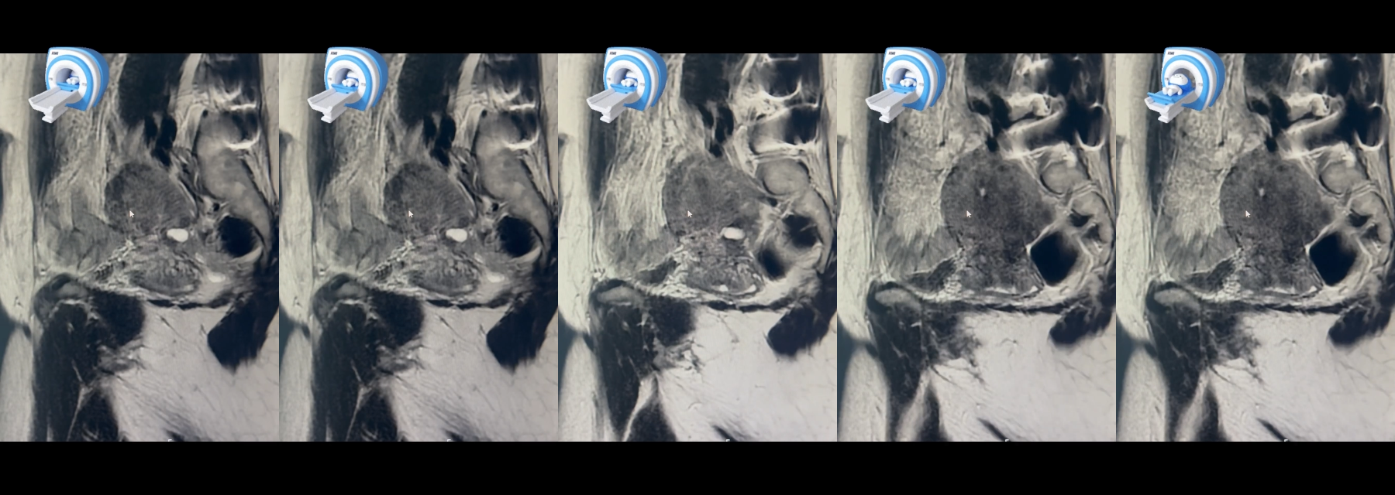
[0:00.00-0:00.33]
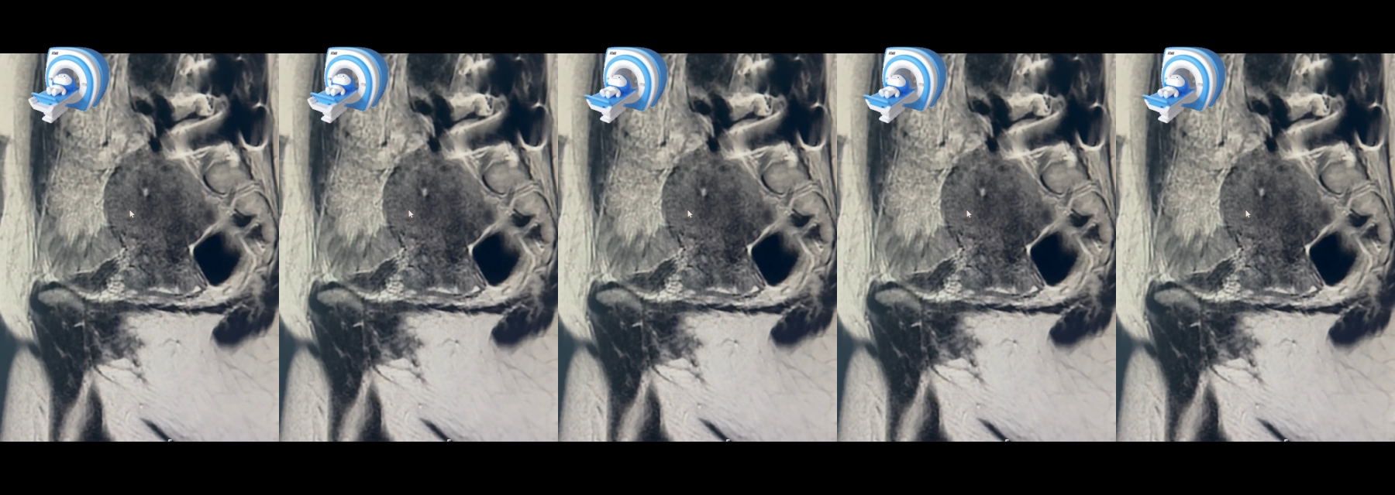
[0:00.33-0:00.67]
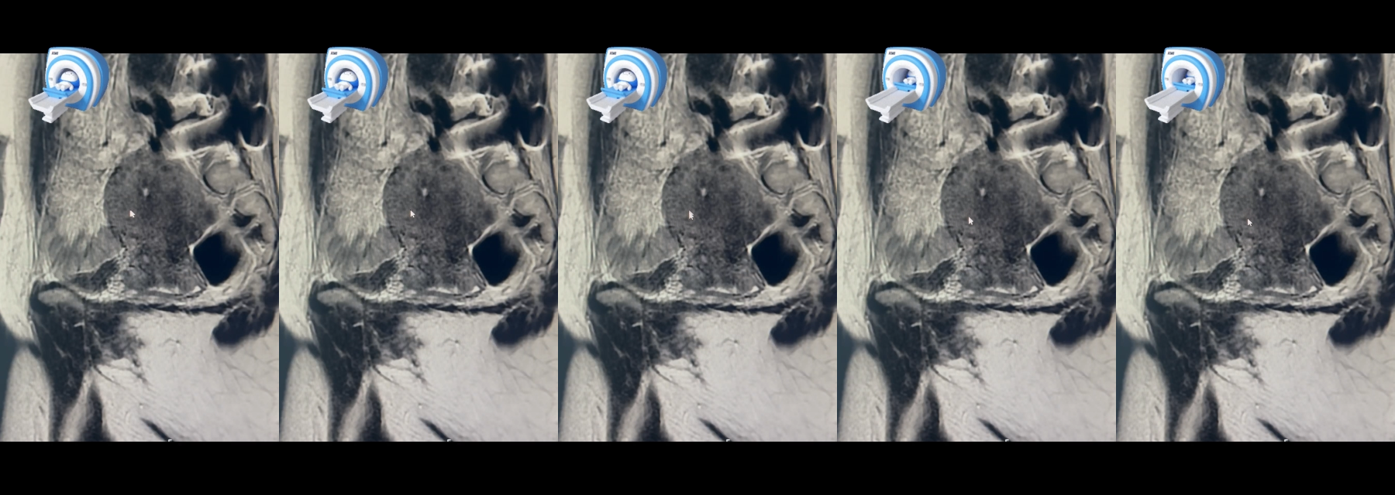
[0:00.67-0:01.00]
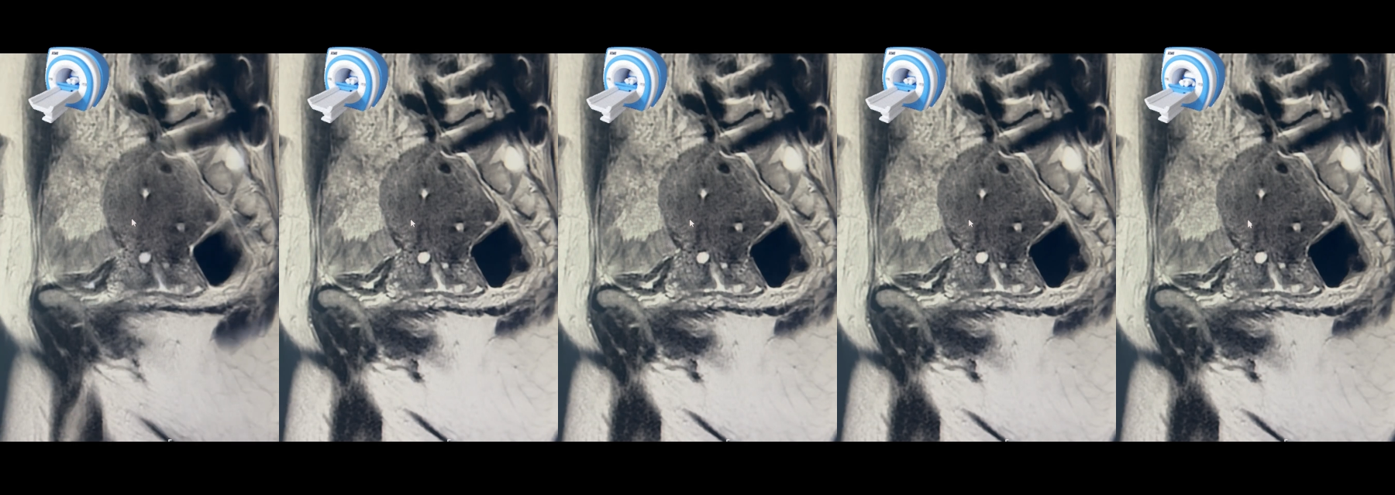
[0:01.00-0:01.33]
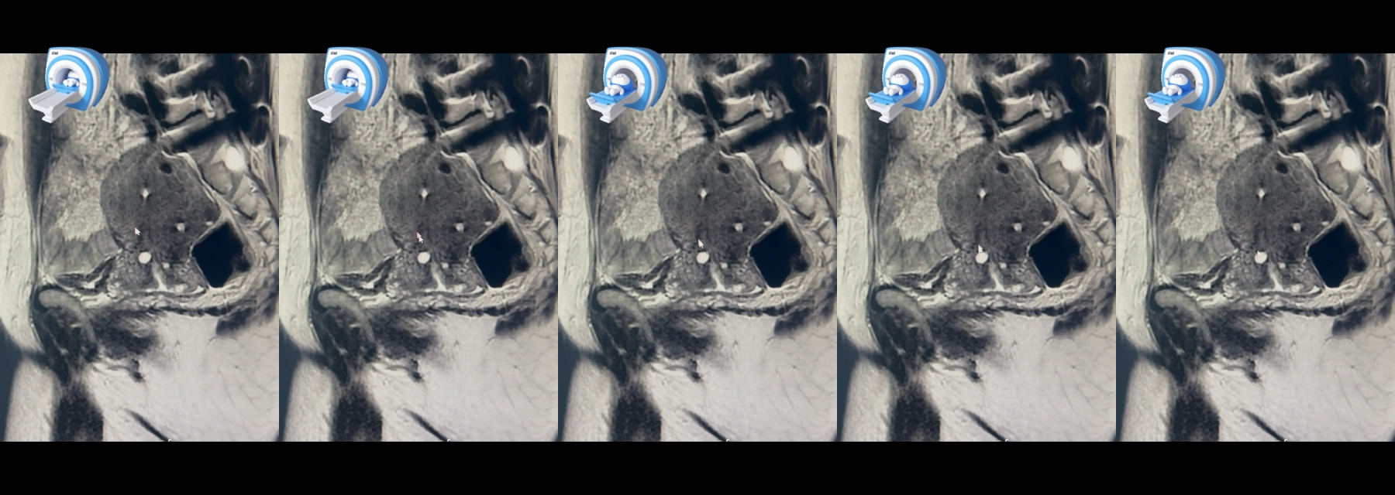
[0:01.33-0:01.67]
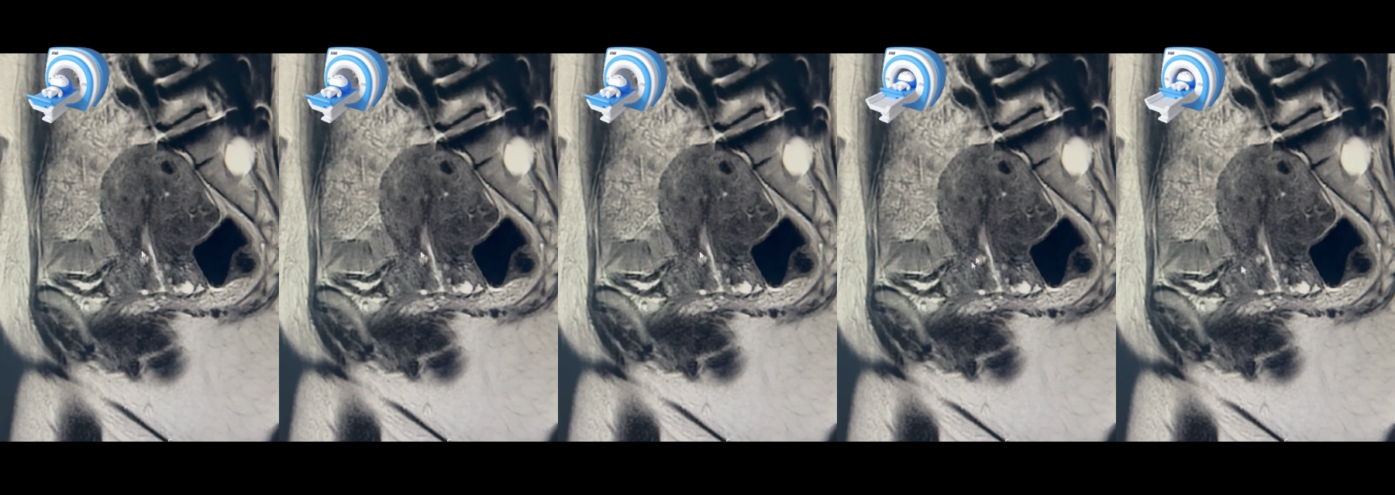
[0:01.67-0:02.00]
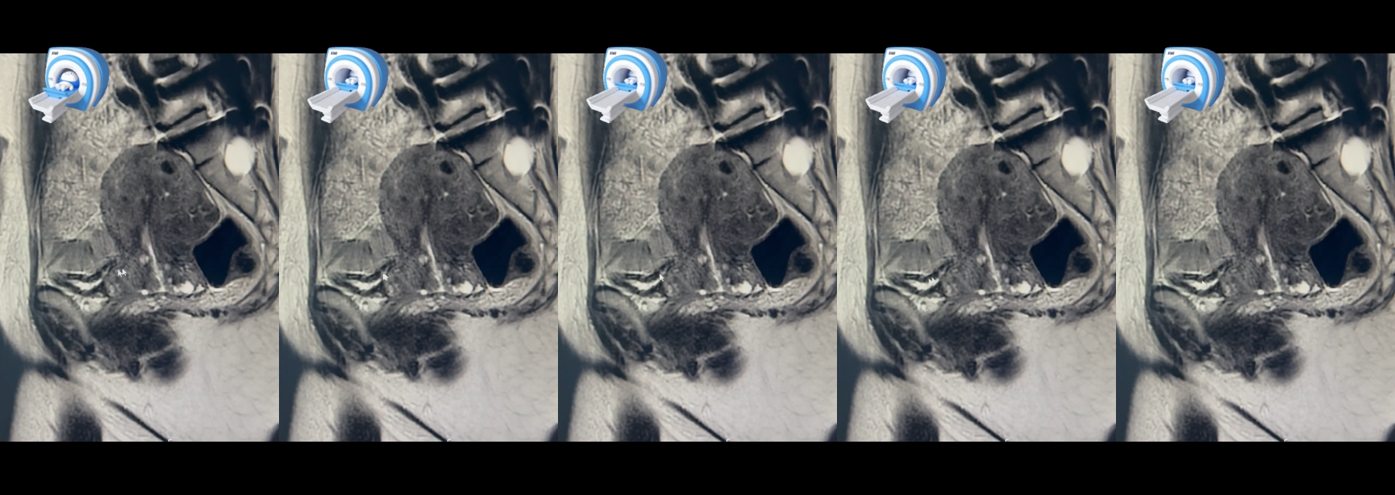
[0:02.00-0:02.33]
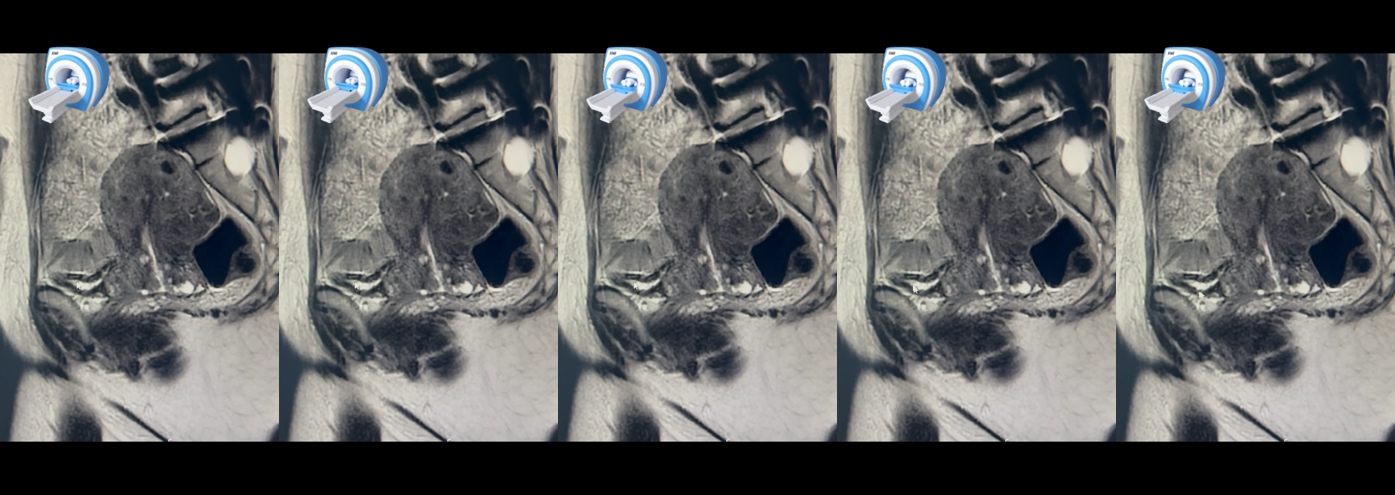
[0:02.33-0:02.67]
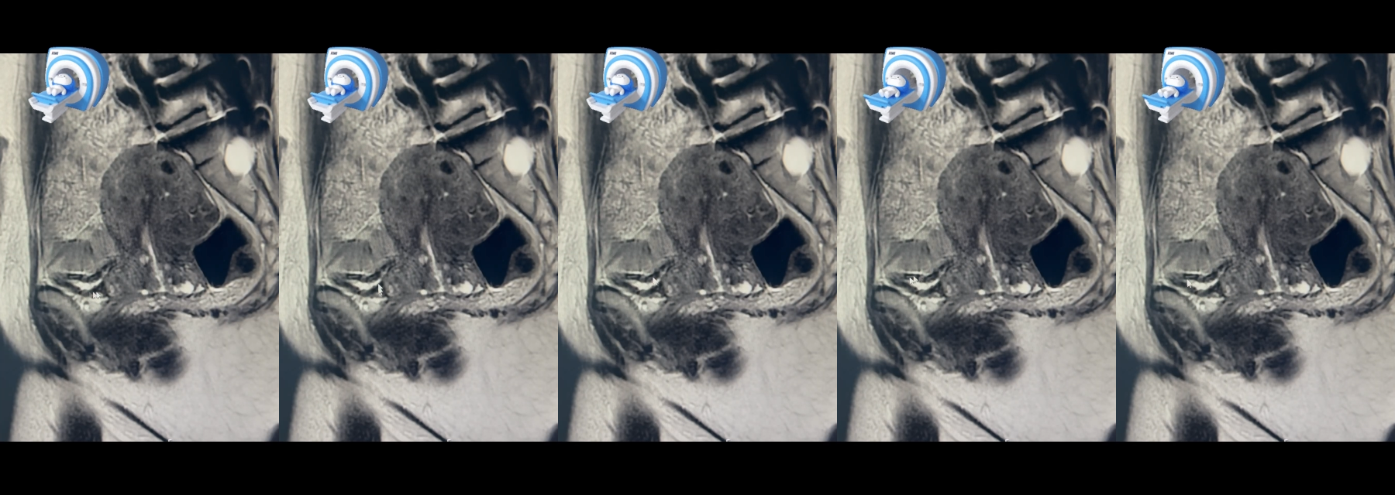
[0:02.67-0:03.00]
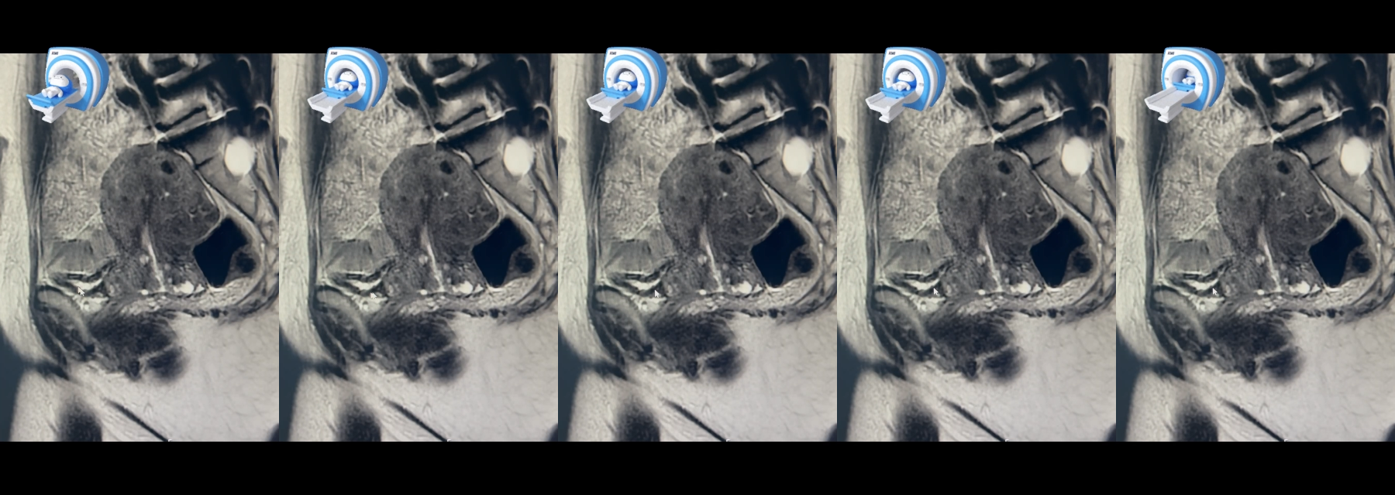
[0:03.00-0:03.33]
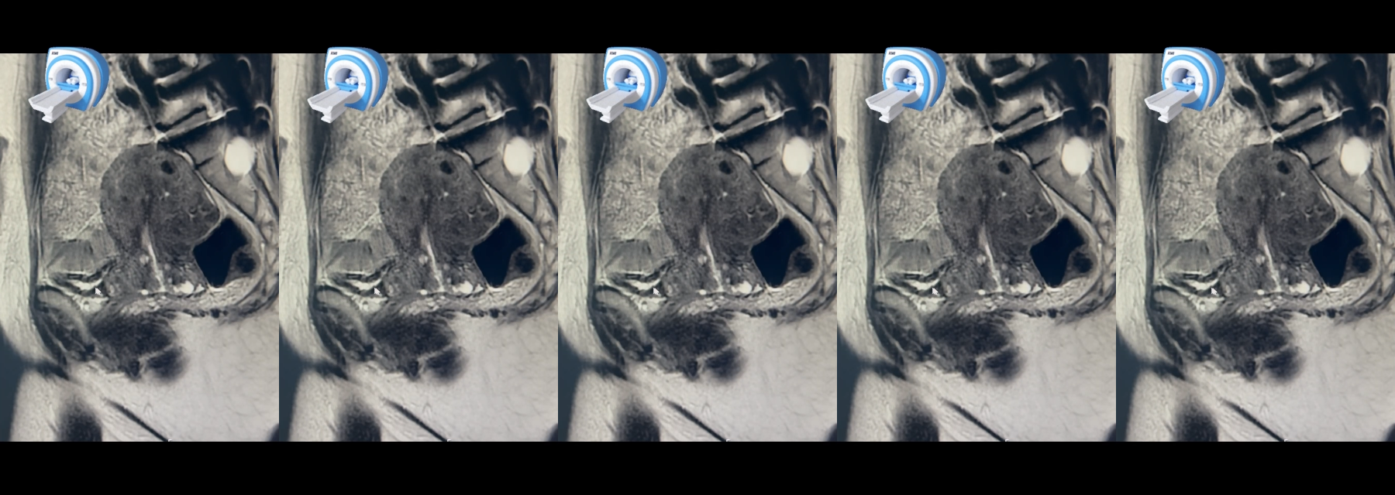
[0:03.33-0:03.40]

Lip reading: (no speaker visible)